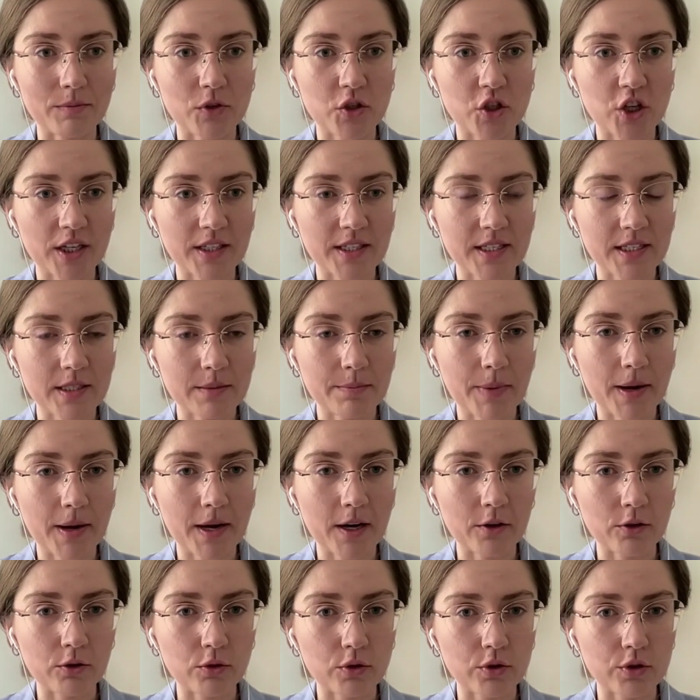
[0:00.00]
just
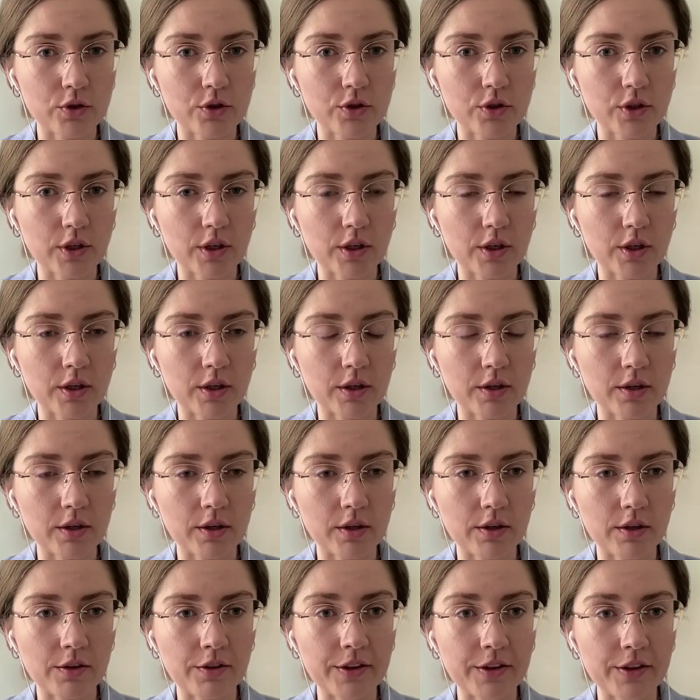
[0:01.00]
about
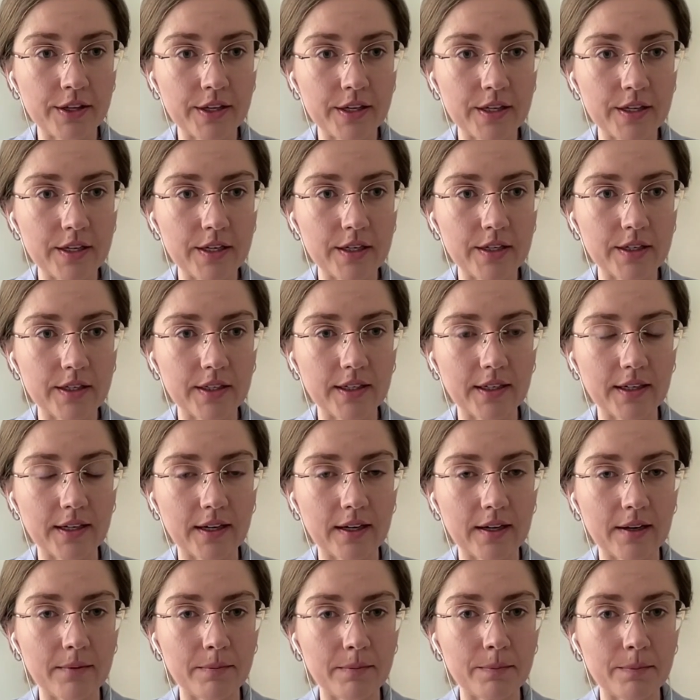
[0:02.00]
the
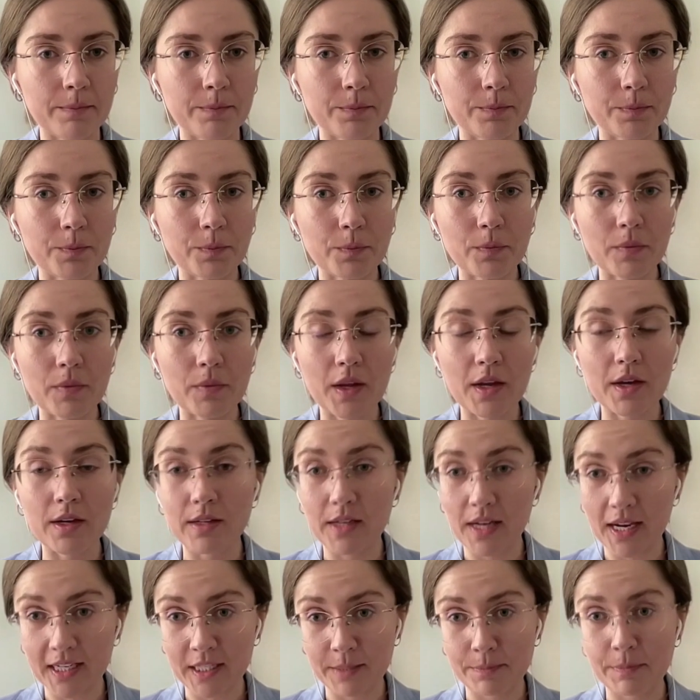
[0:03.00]

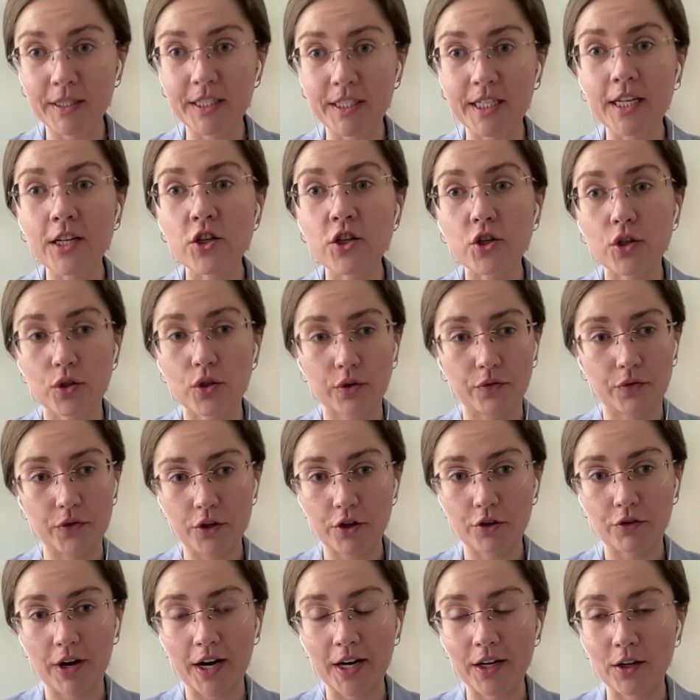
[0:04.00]
expectations of
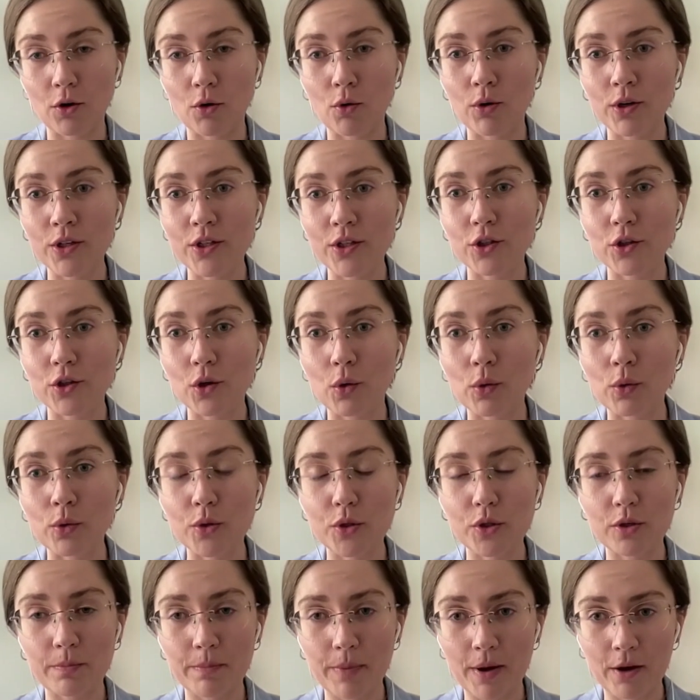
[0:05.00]
Ukraine, or is it
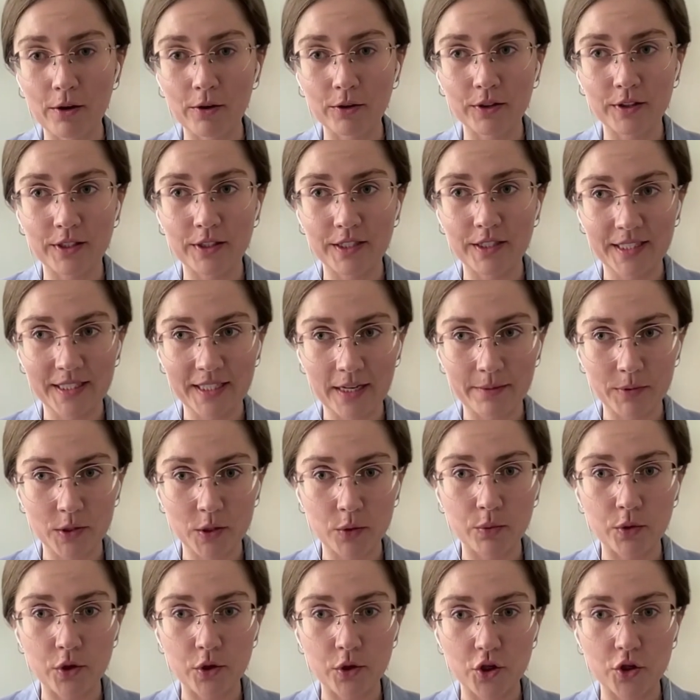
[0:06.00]
also about the
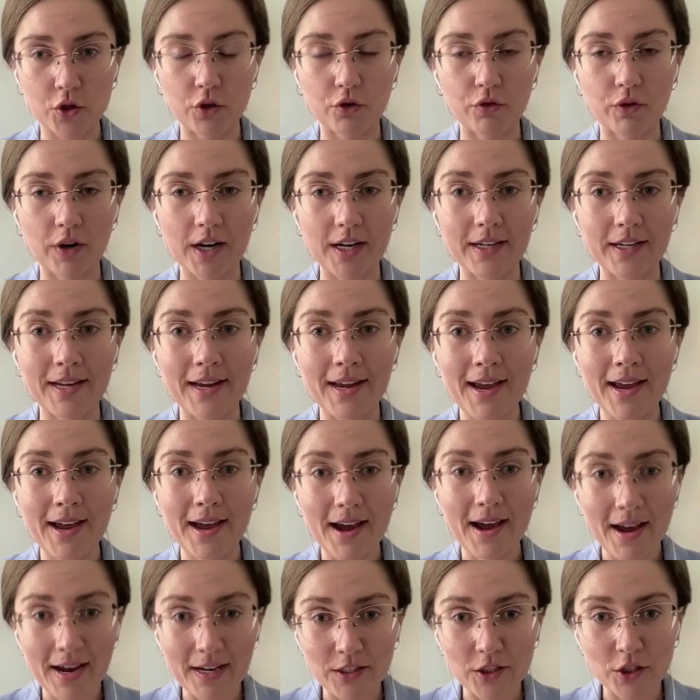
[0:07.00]
steps which Ukraine
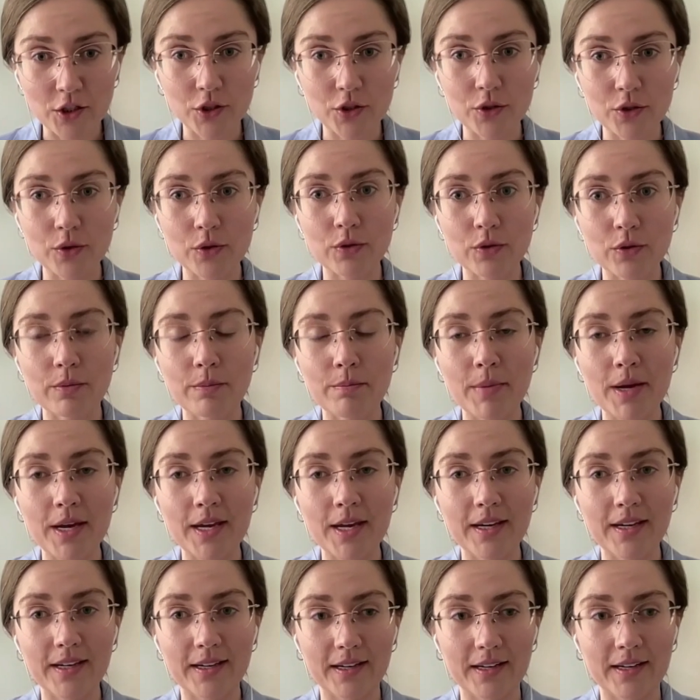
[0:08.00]
has to
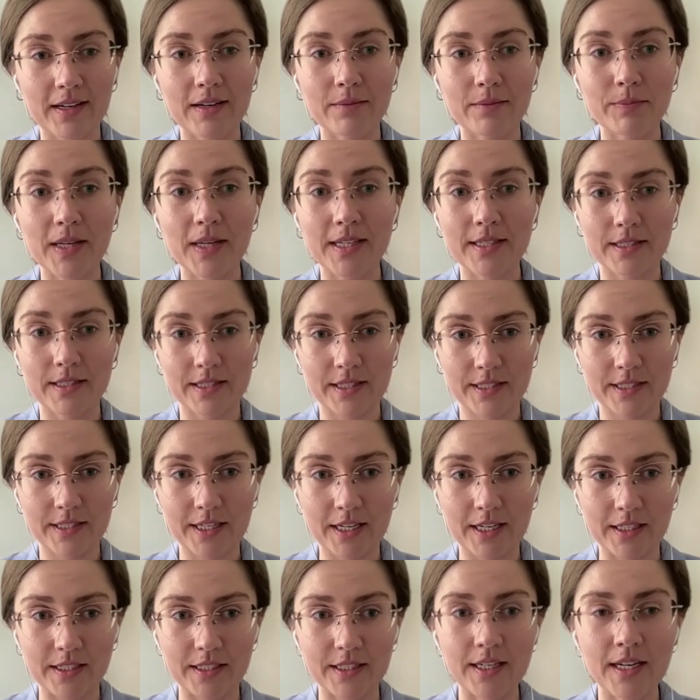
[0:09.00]
make as a
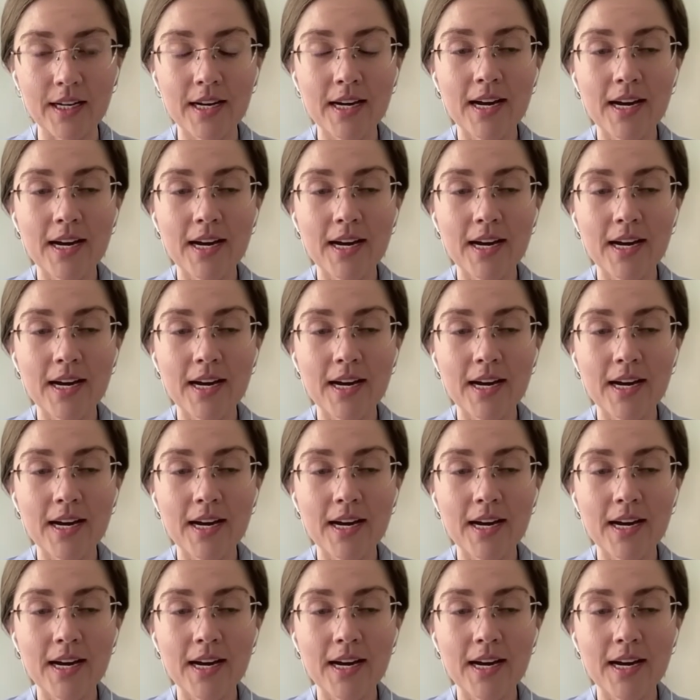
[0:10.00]
state?